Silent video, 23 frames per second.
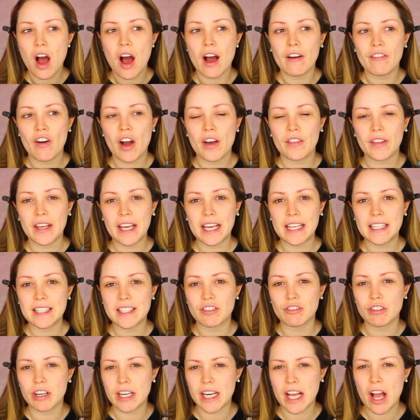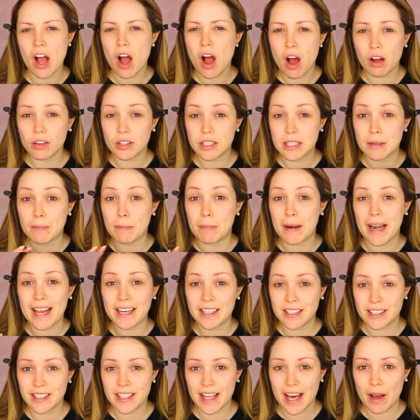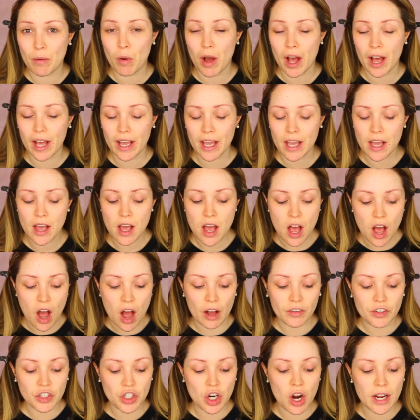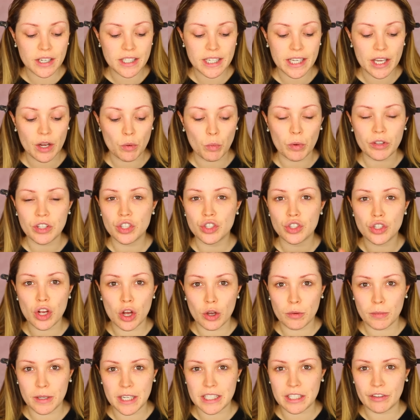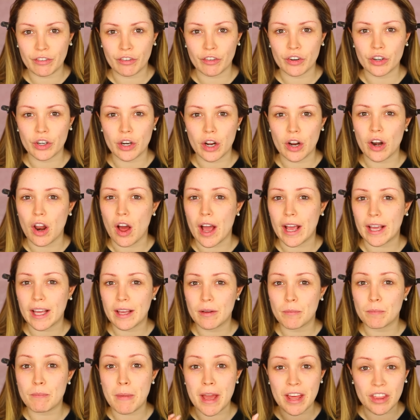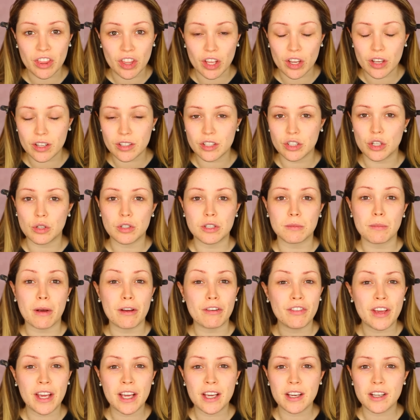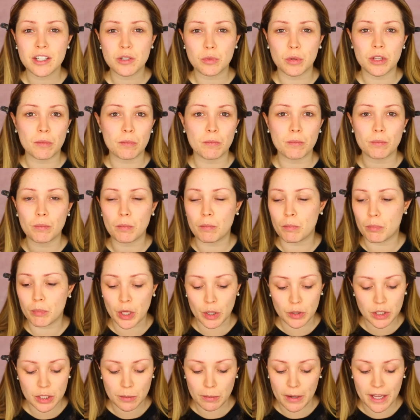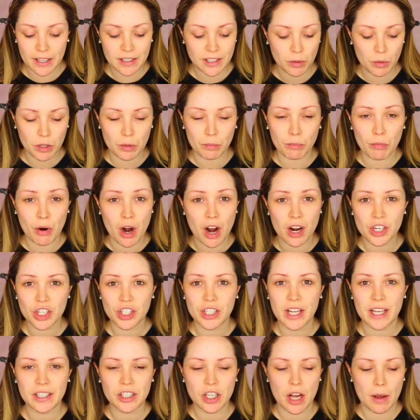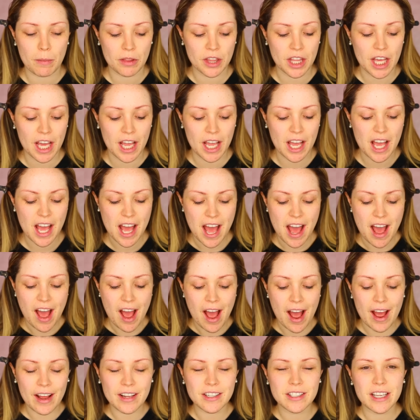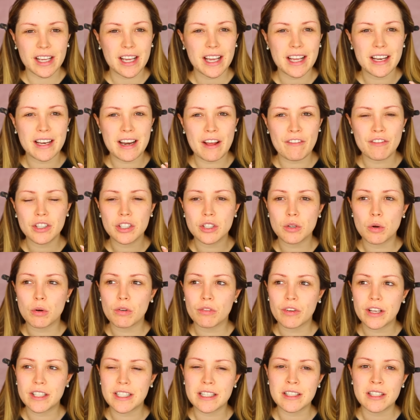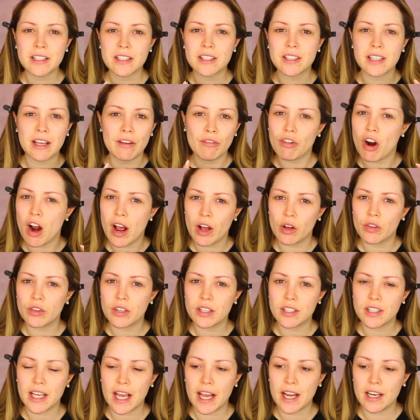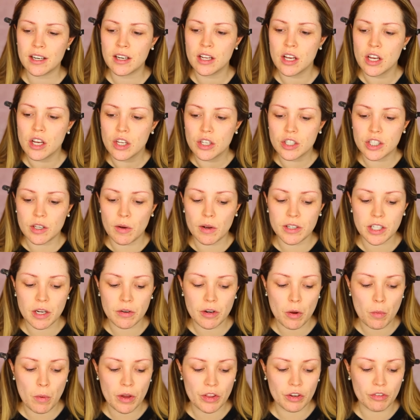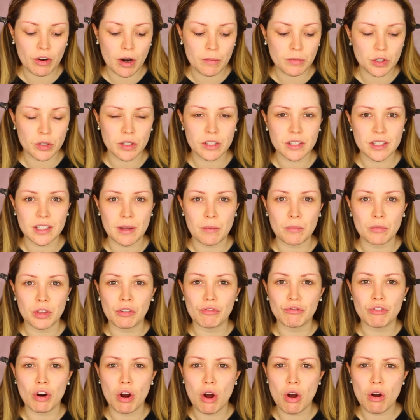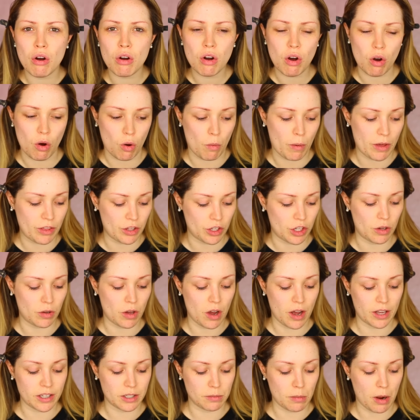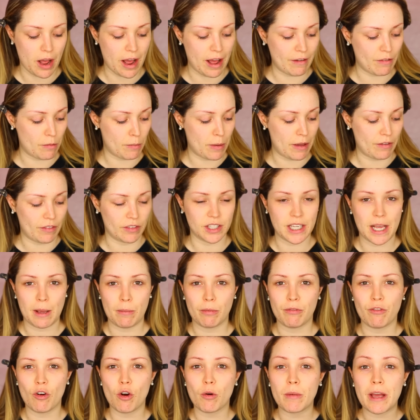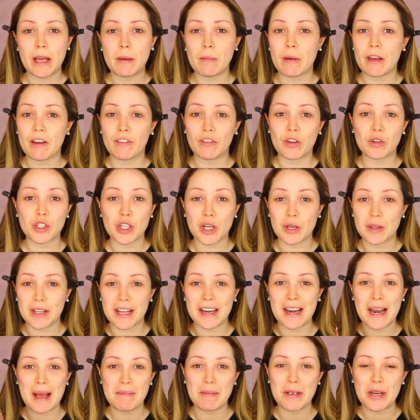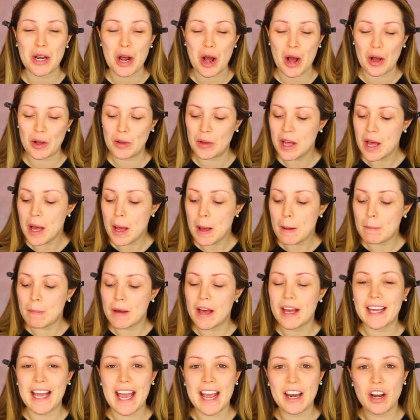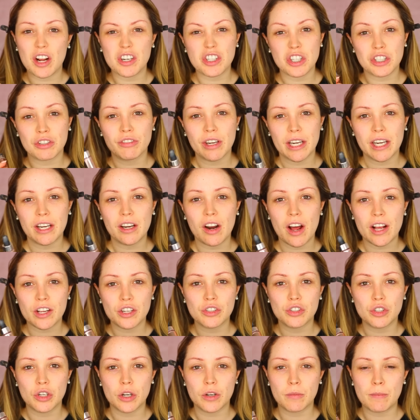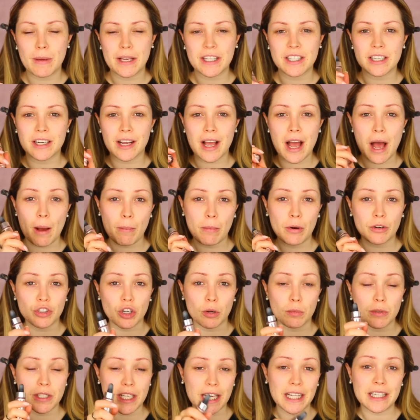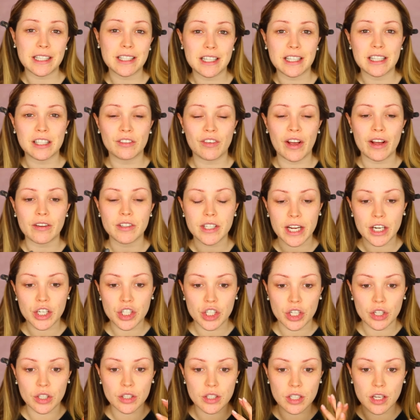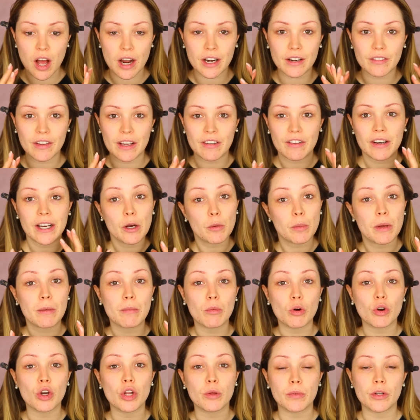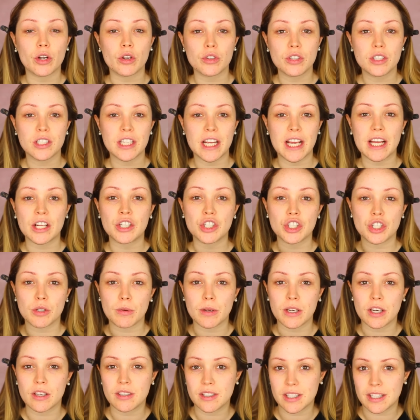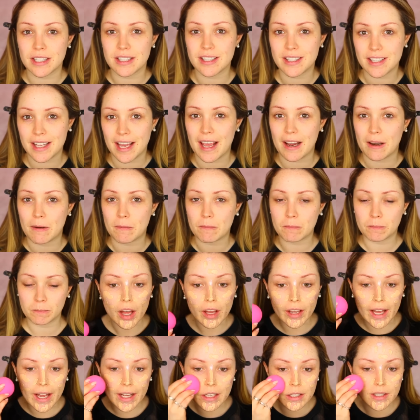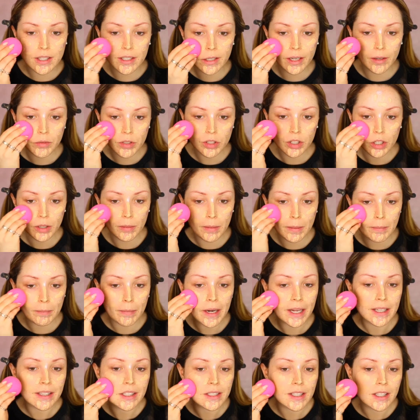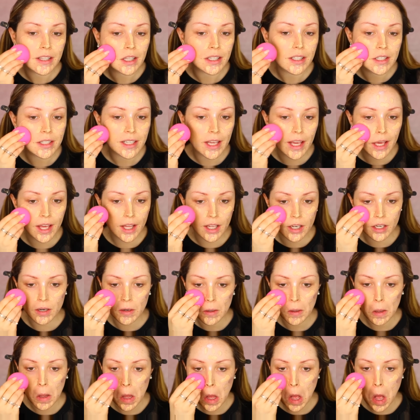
I find that it's really hard to blend that way. I've tried it with so many different like methods using my fingers with a beauty blender with a brush, that type of thing. And it can never sort of, it doesn't sit right on the skin. So I don't know whether I'm doing something wrong or whether you guys might have a bit of a tip for me. But if you do, then let me know. But again, I just really like mixing a couple of drops into this foundation to kind of give a little bit more luminosity and dewiness to the skin. Okay, so now I'm just going to be blending this in.